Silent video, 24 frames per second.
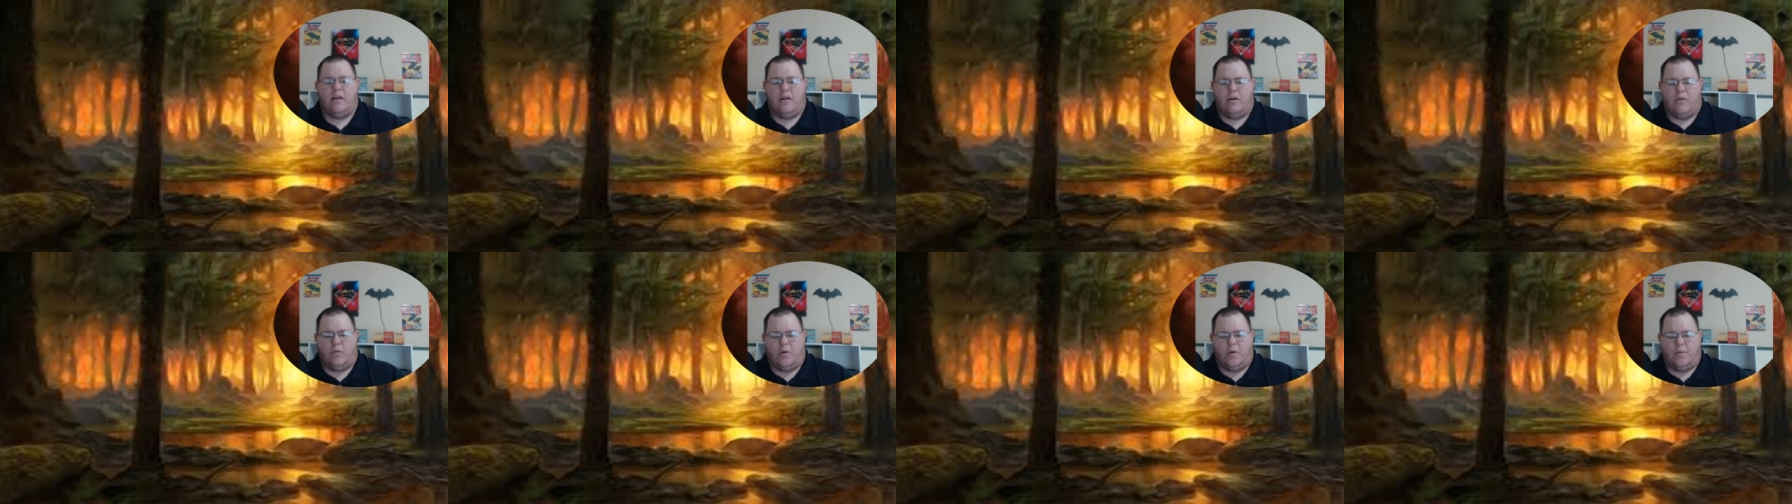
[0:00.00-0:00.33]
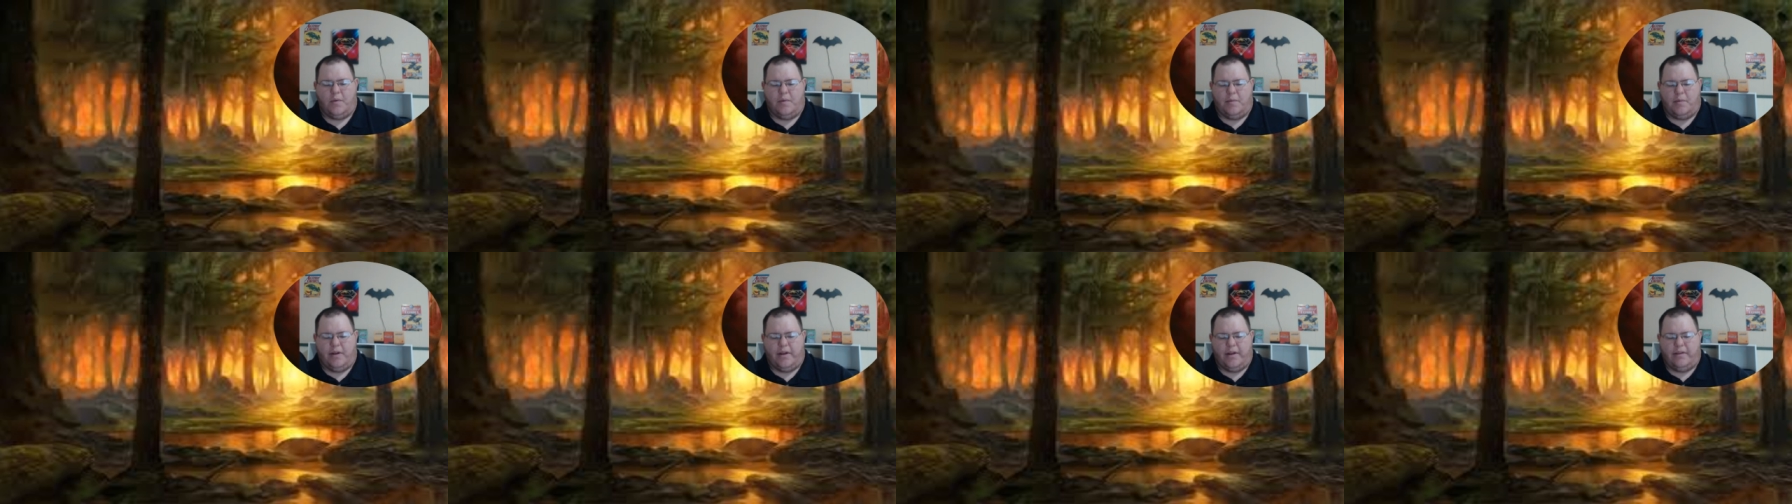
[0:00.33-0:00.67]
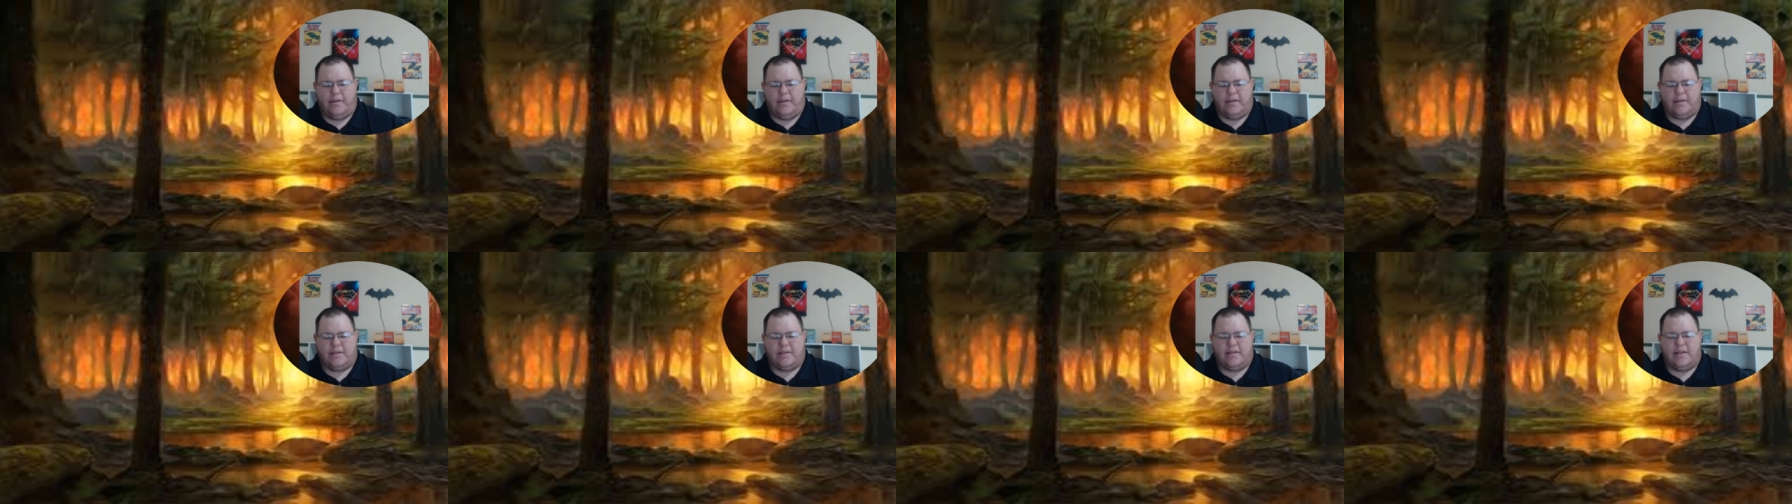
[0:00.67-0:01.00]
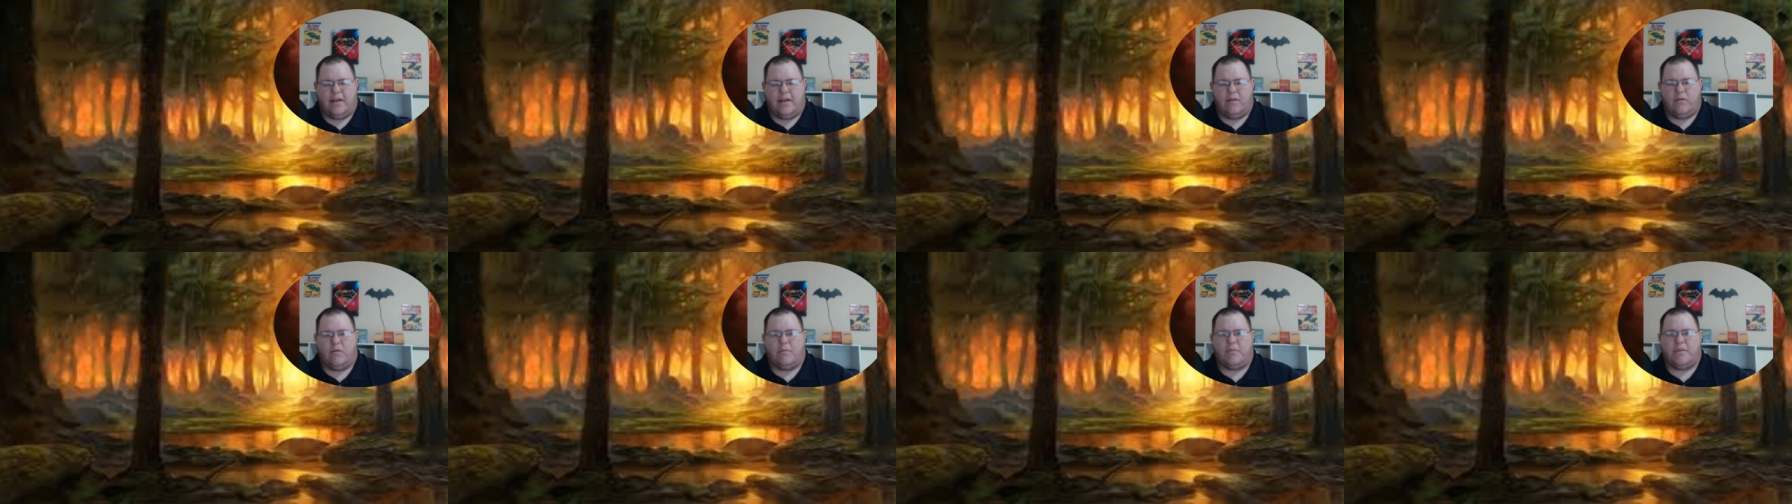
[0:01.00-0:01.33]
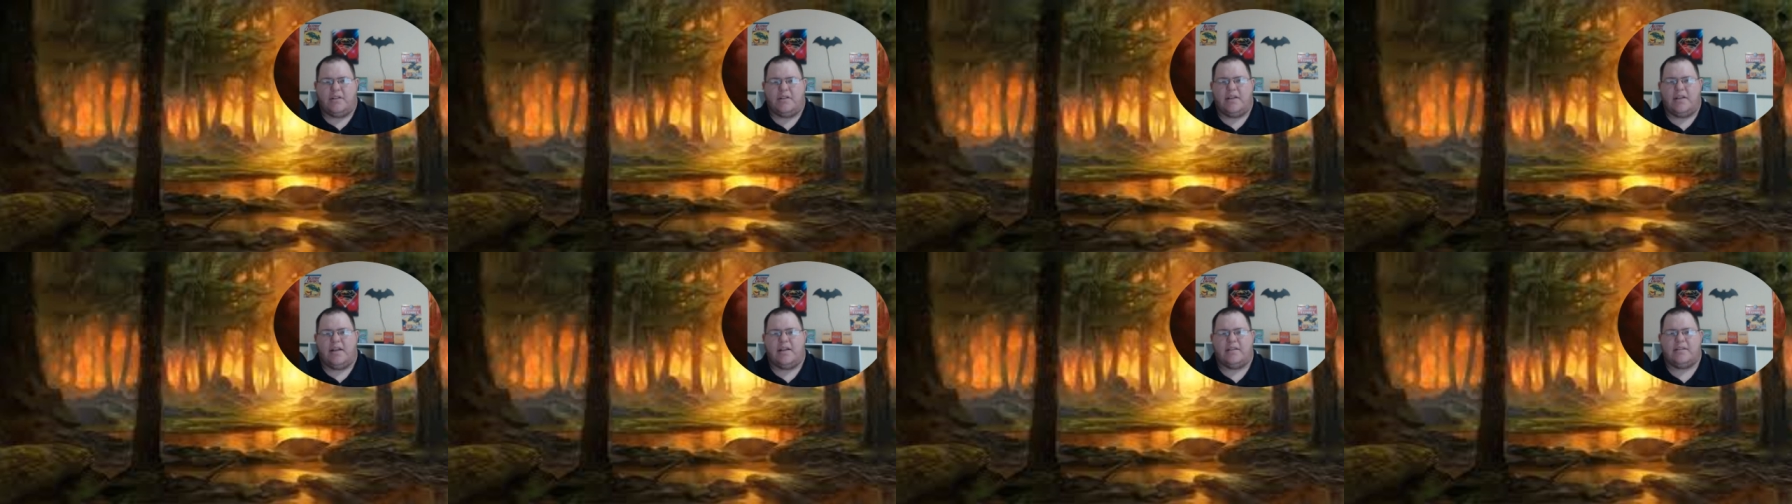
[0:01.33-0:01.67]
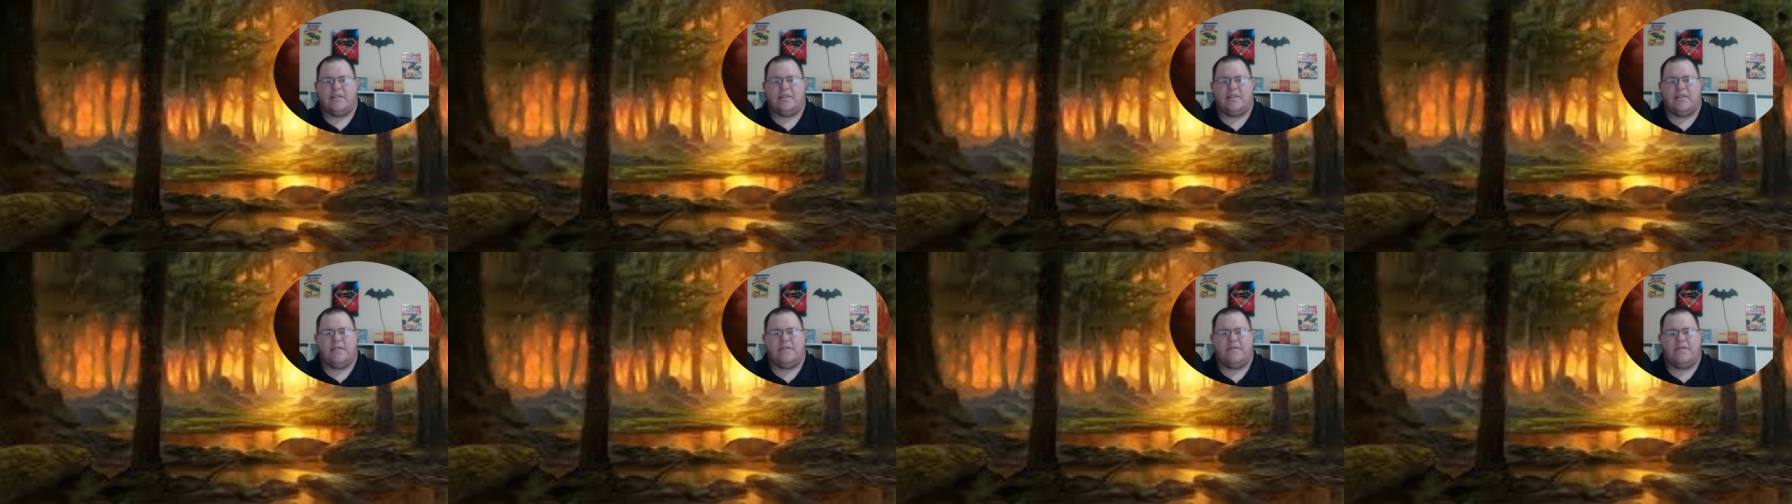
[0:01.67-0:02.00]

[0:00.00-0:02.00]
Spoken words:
We'll be playing this deck. We'll be testing it,